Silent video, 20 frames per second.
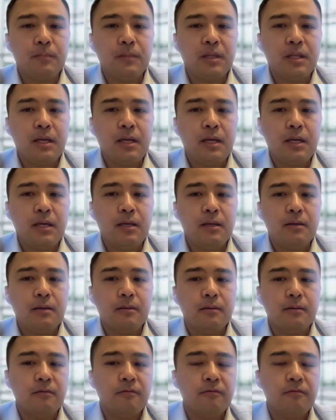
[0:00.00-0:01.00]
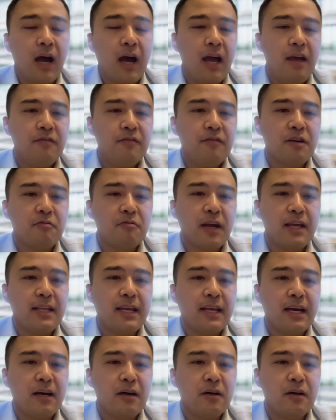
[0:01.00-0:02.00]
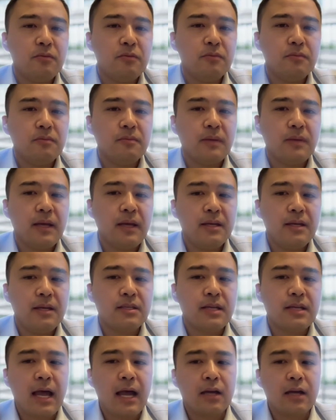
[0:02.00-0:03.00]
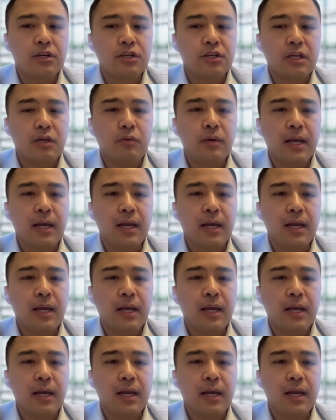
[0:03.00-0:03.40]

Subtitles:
the 5 year right now is actually,